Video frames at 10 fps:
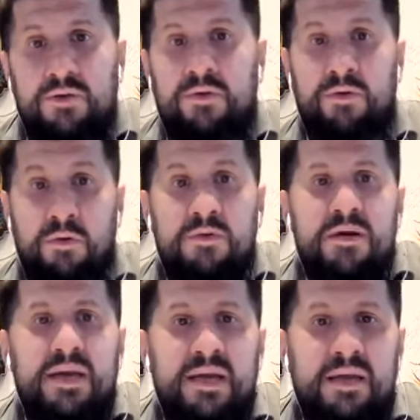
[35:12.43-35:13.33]
or
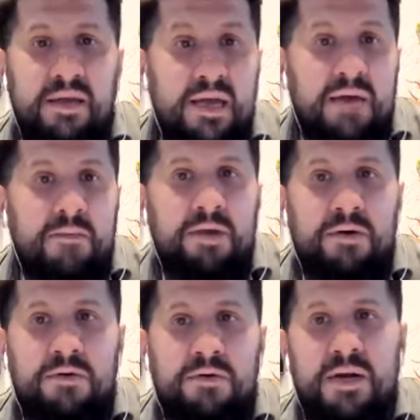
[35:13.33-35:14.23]
only he can be
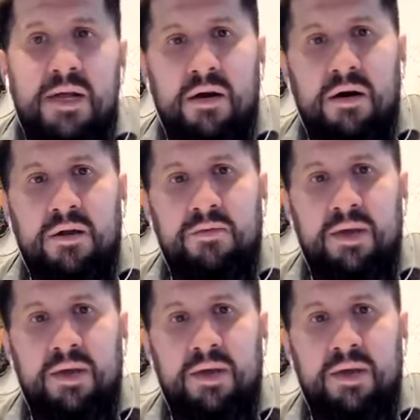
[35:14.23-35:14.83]
only God